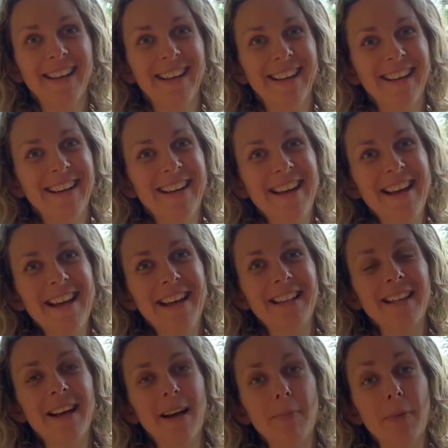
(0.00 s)

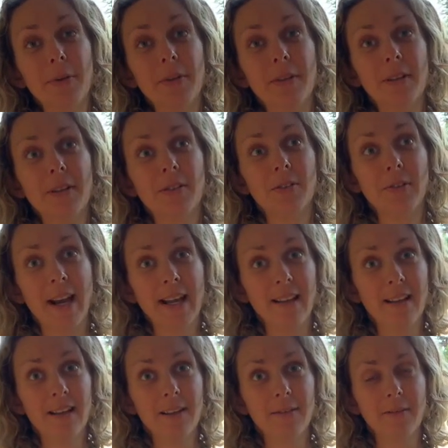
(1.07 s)
I bought the
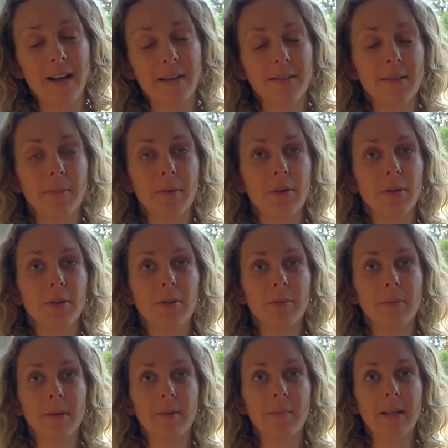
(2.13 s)
trailer. I found someone who could
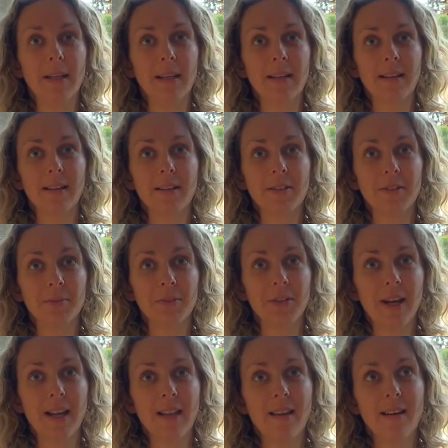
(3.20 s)
build me a custom
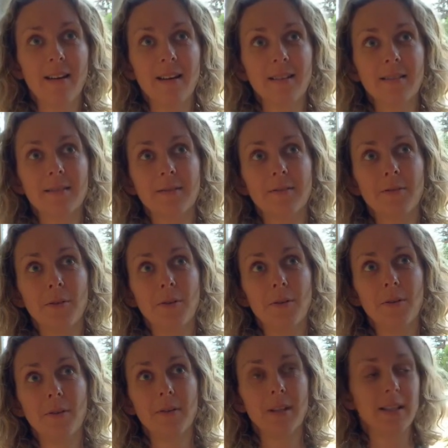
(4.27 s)
trailer
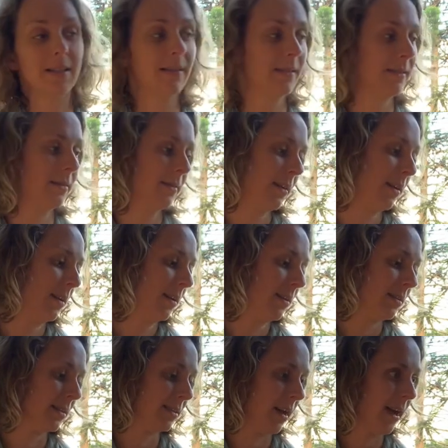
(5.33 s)
for this
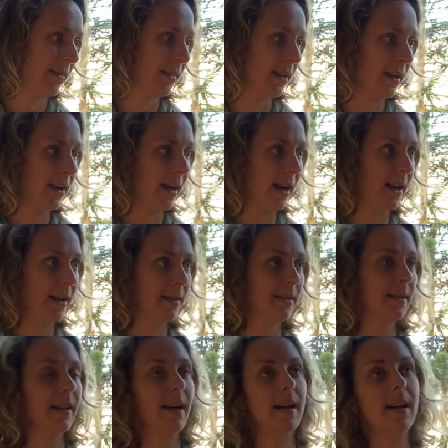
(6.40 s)
design that I had,
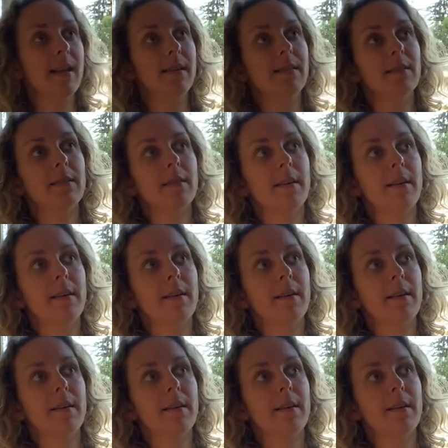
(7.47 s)
and